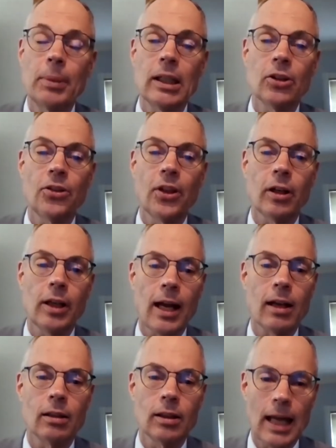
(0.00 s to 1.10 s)
because they're not
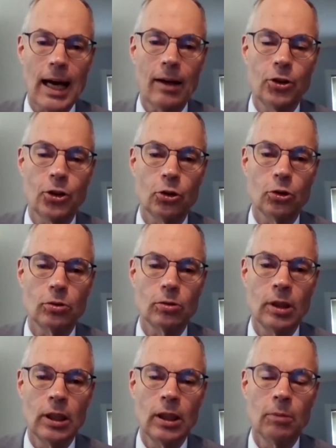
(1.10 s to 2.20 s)
allowed to,
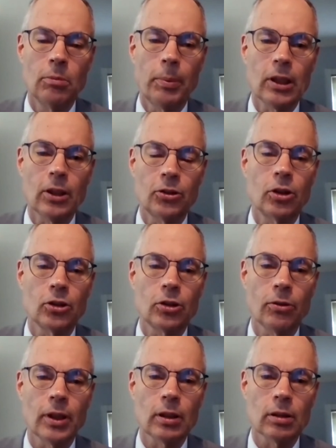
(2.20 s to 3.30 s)
but because you just
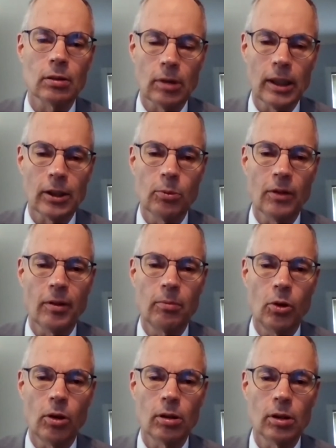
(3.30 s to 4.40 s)
don't think, right, it's more of a
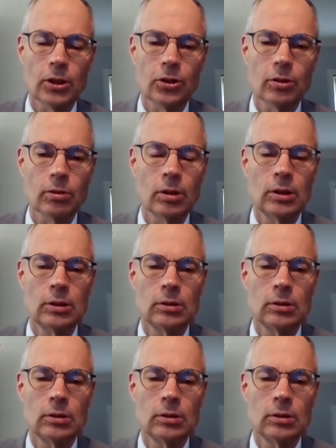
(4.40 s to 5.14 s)
moral issue?